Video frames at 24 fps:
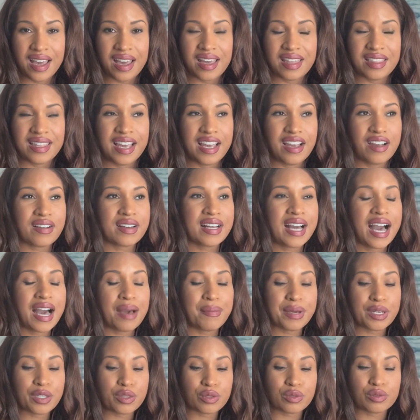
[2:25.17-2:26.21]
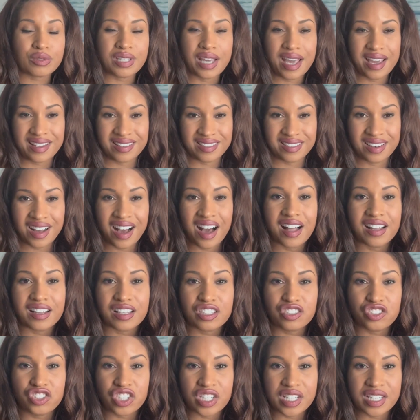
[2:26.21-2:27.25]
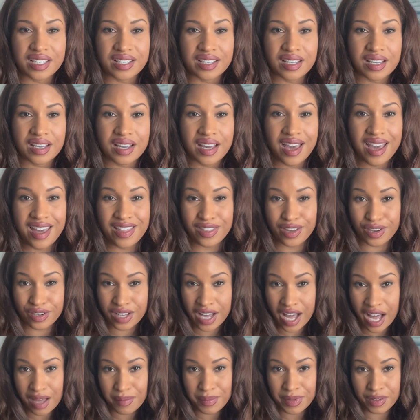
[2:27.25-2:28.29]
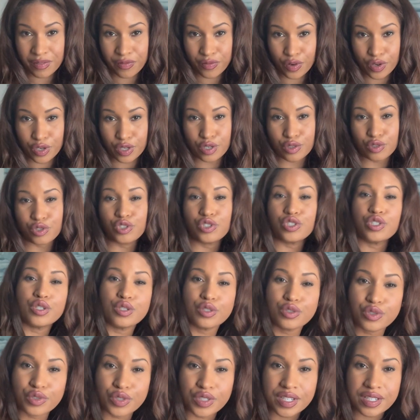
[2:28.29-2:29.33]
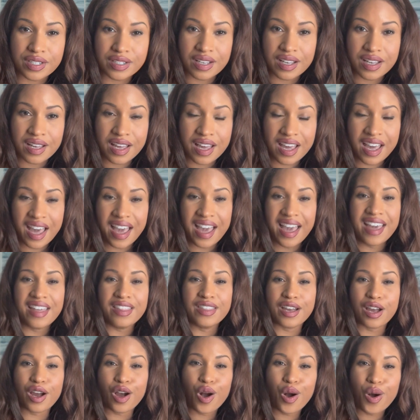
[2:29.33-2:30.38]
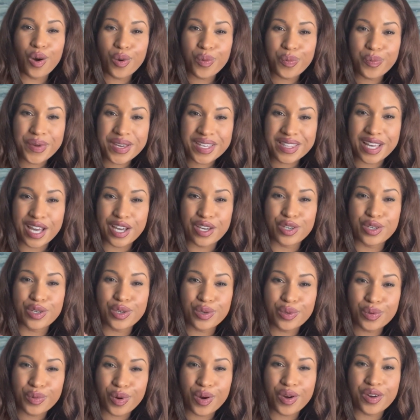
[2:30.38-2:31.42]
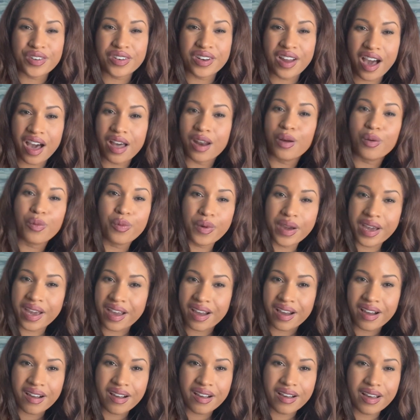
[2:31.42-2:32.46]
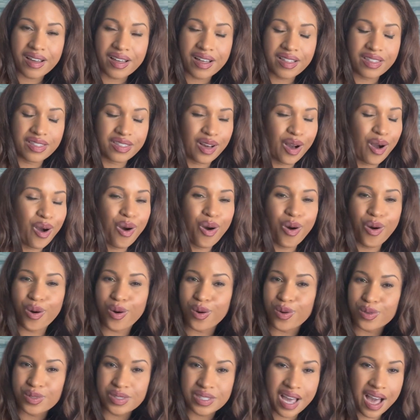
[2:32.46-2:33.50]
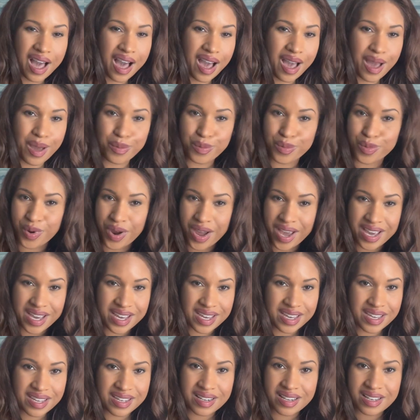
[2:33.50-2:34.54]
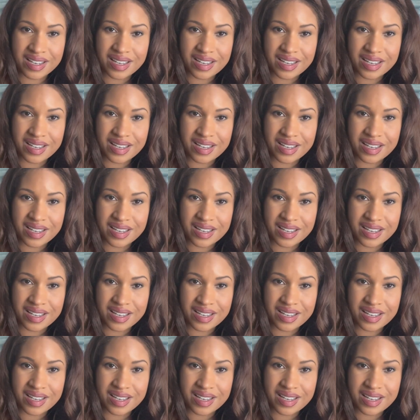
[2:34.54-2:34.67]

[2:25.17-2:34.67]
They are coming through technology. And they're coming for your children. And they're hoping that you are not aware the whole time, right?